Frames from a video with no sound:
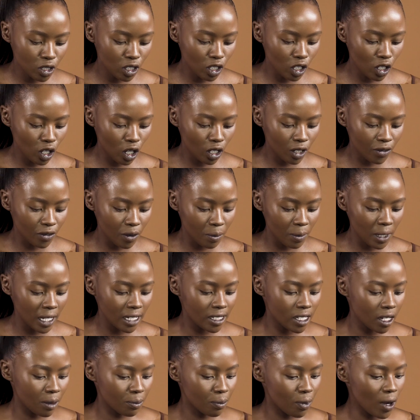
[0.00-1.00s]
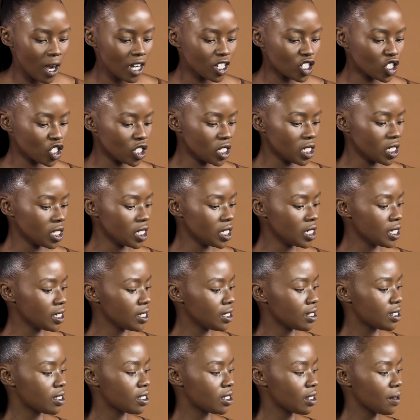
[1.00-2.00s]
with a lot of amazing
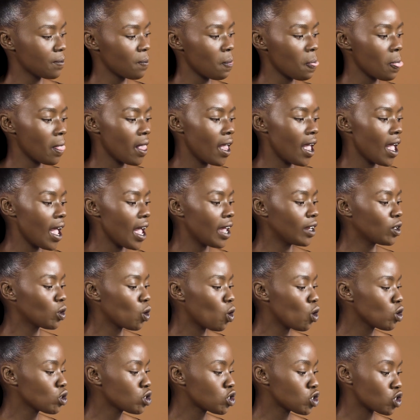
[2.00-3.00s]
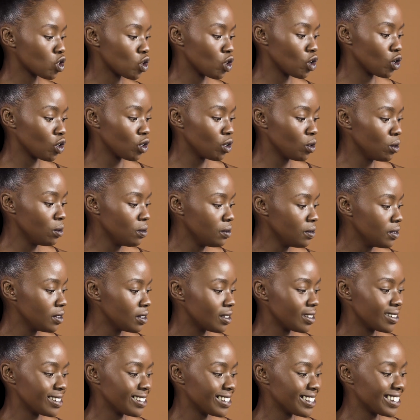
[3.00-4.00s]
brushes and also
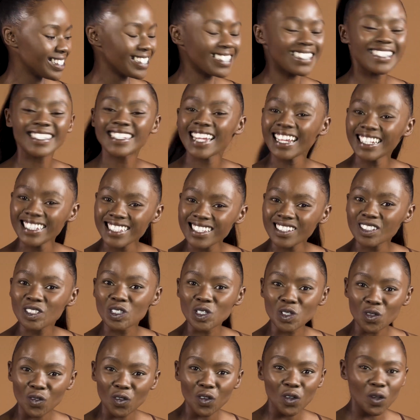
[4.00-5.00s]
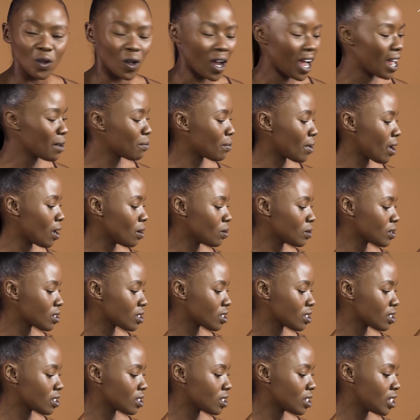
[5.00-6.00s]
stencils for your
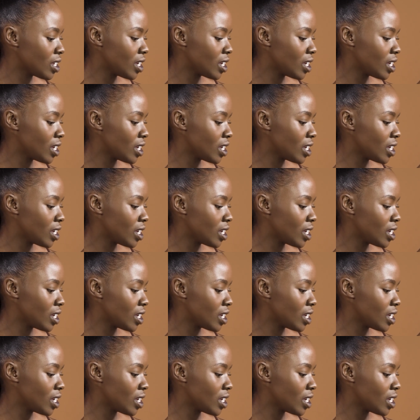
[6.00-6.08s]
eyebrows